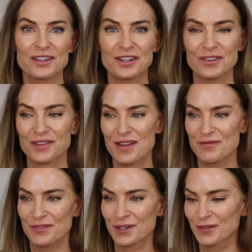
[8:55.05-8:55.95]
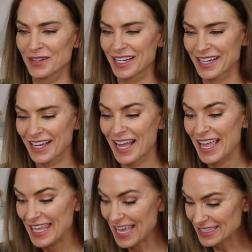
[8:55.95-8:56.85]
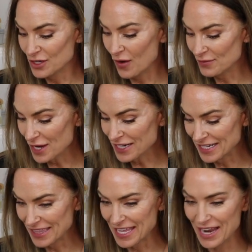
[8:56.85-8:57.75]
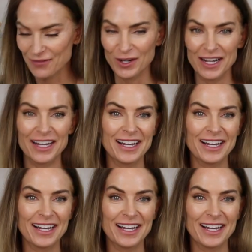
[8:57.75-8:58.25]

to her when I'm filming. Yes, no, I'm talking to the camera.